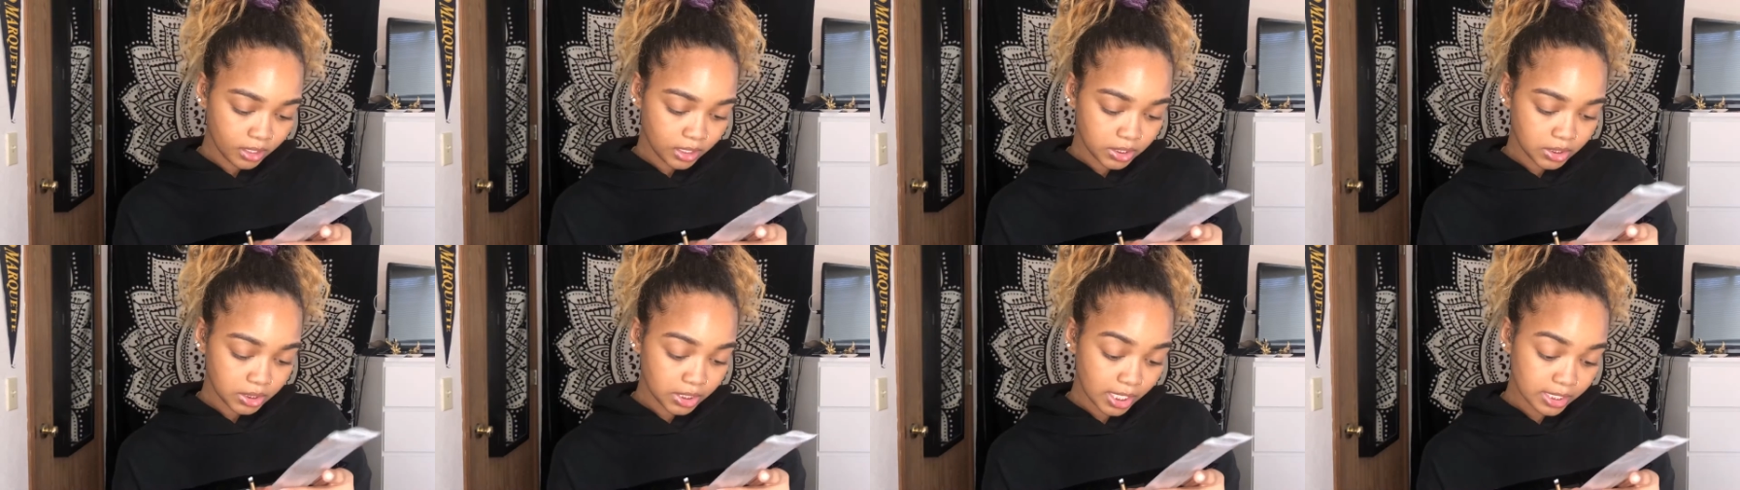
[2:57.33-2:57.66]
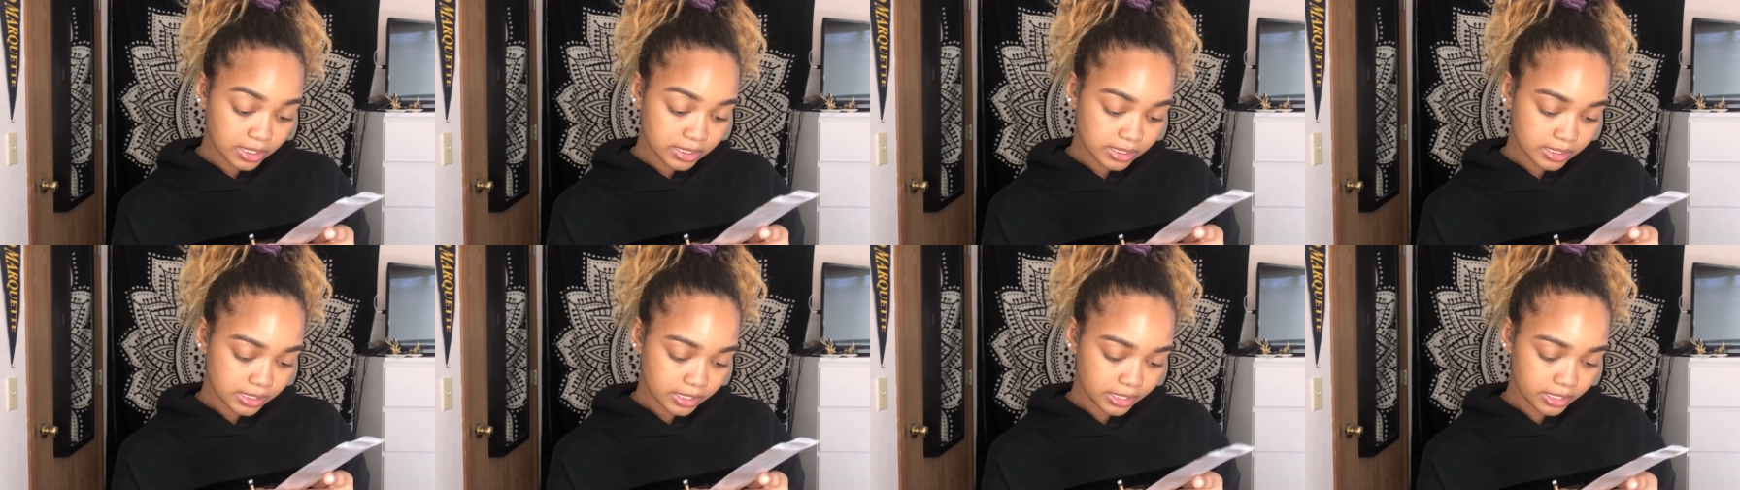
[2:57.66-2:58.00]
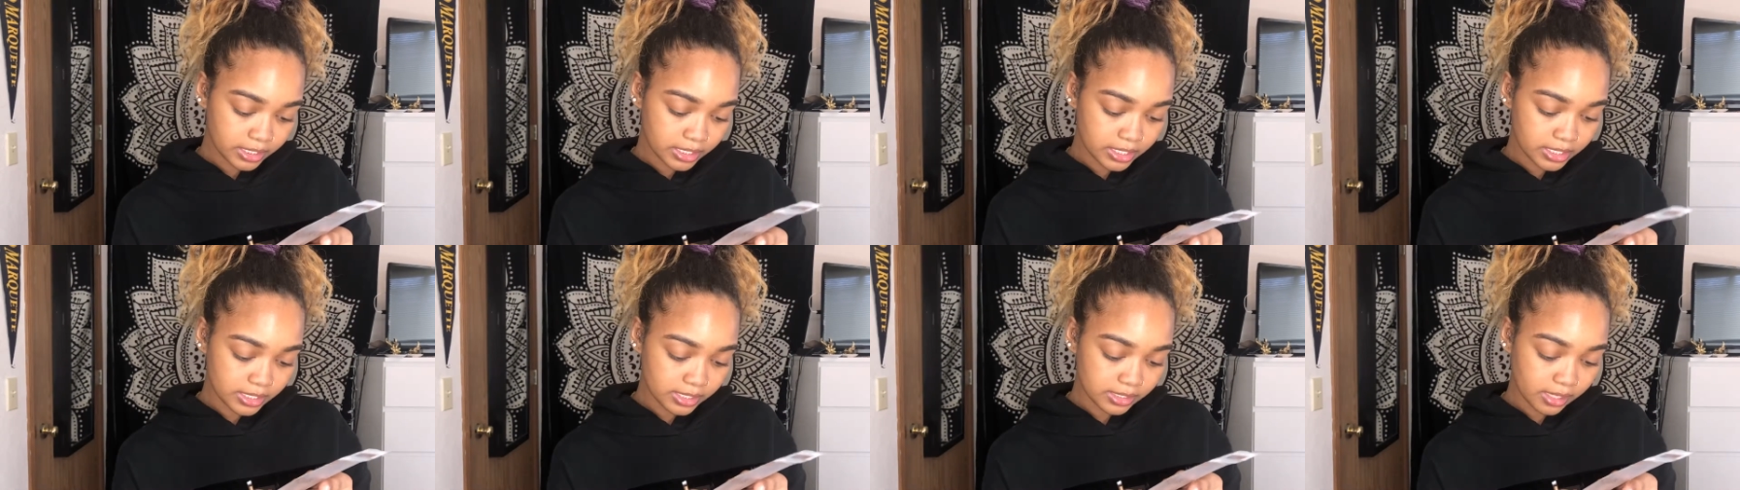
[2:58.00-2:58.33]
Luxie
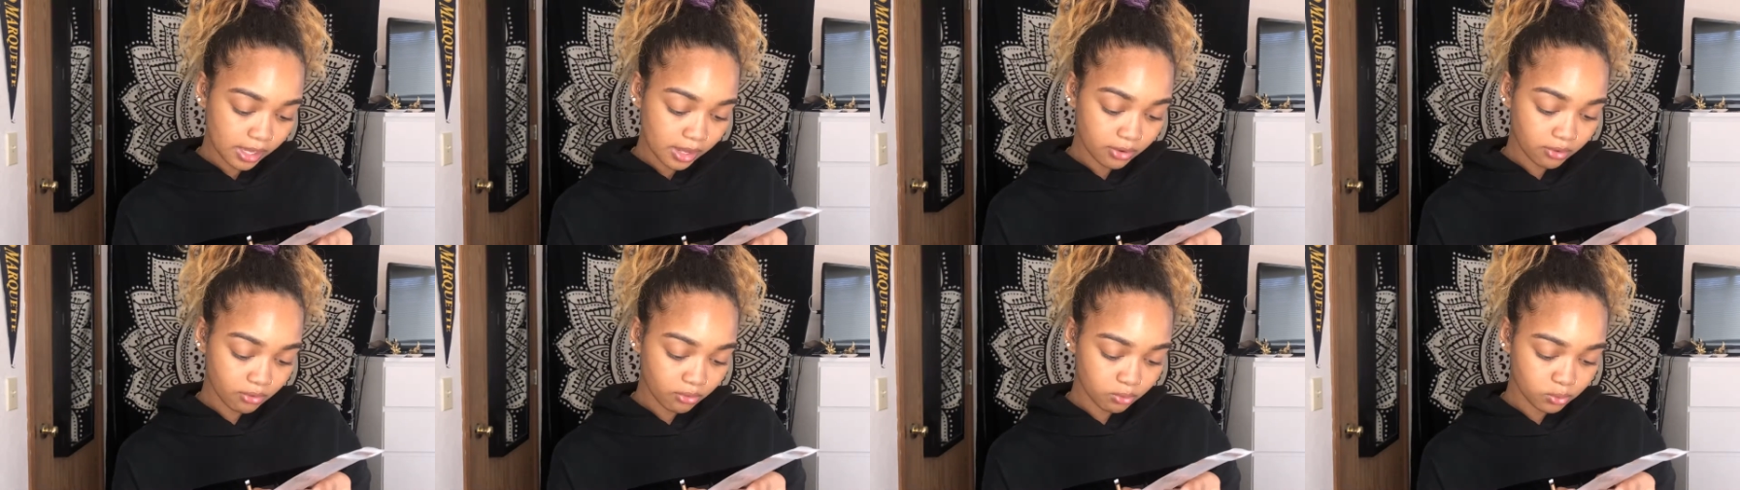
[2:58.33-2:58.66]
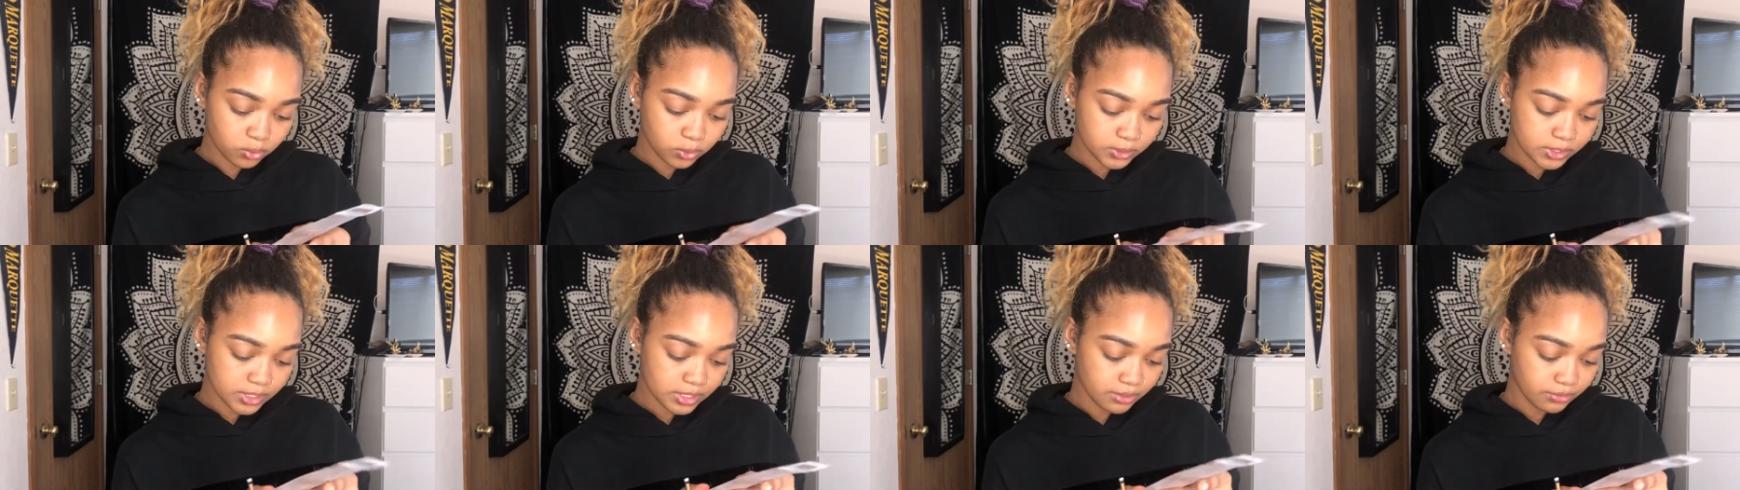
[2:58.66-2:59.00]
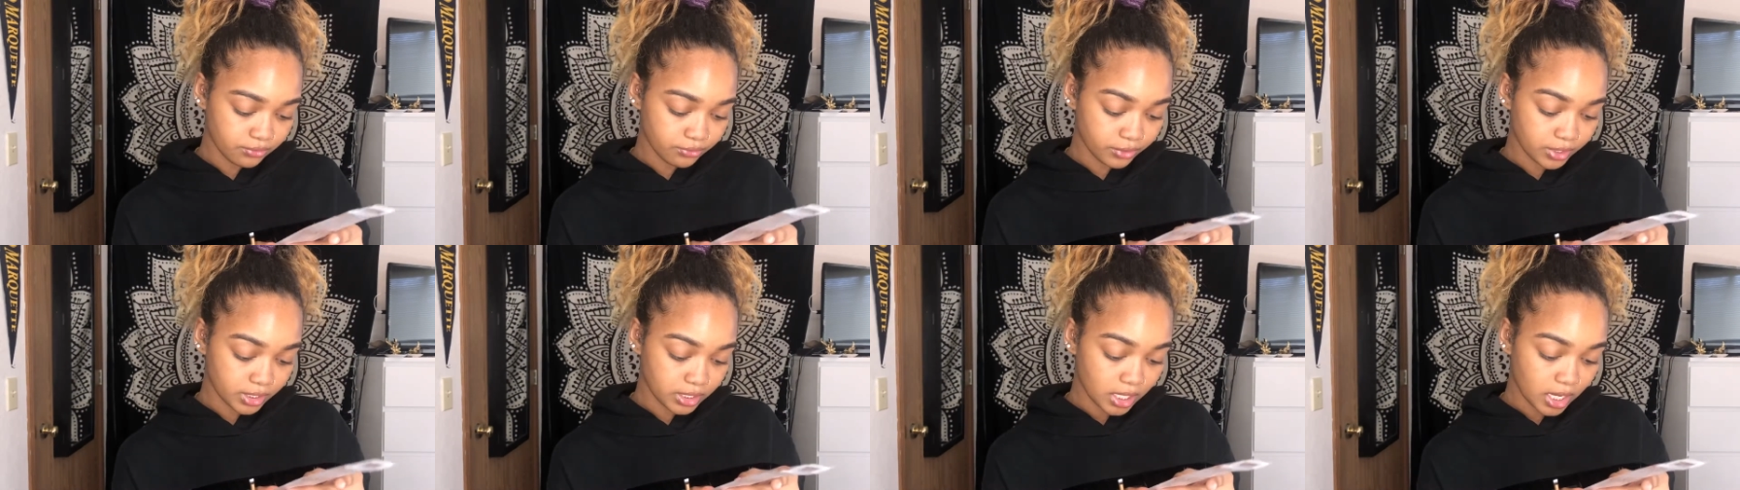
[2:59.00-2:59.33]
is a cruelty-free